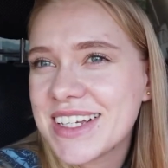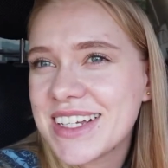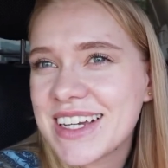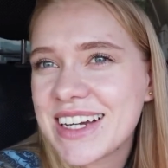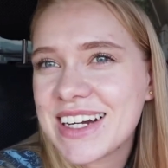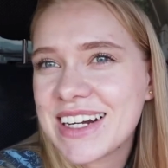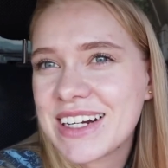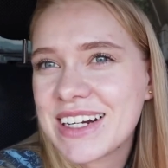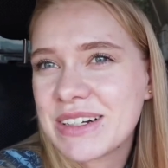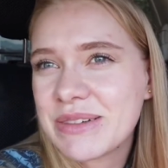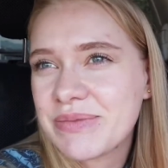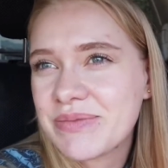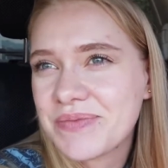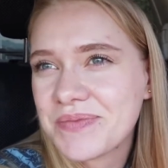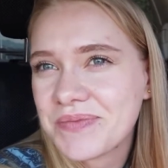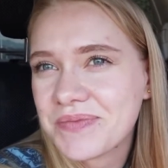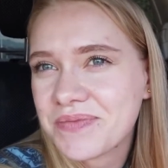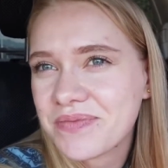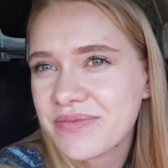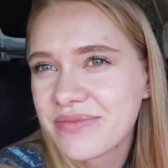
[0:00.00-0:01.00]
Yeah,
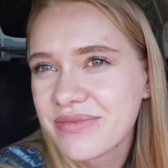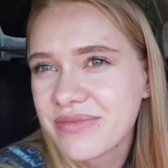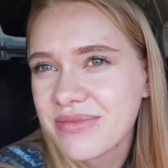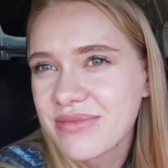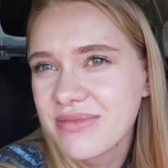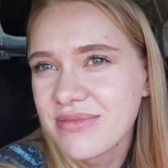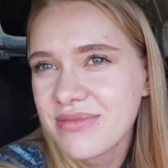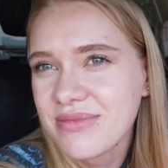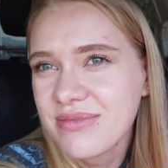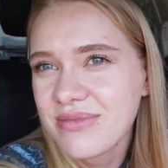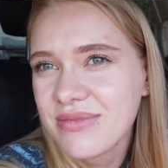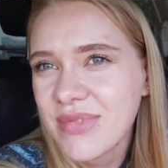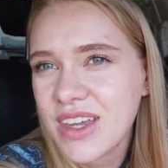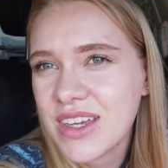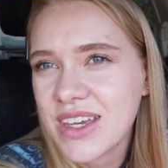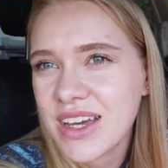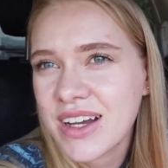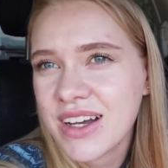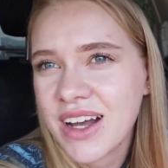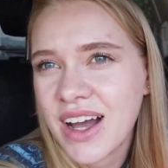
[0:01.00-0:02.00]

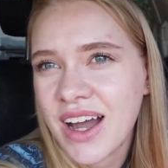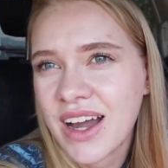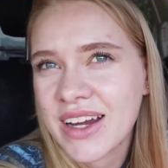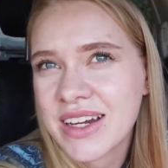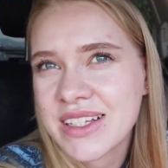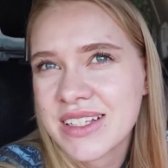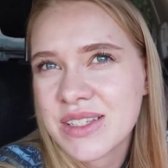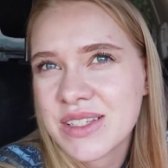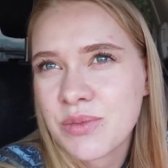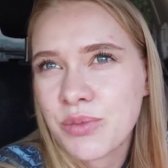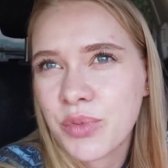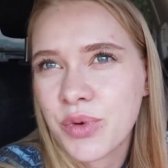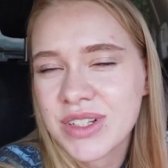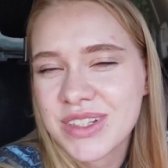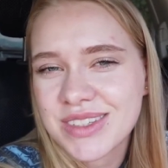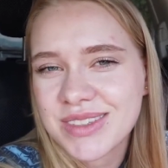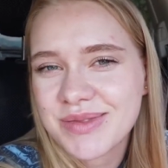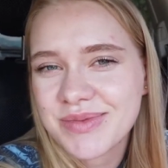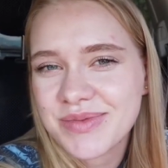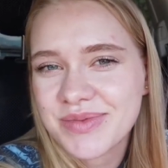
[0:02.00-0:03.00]
guys. But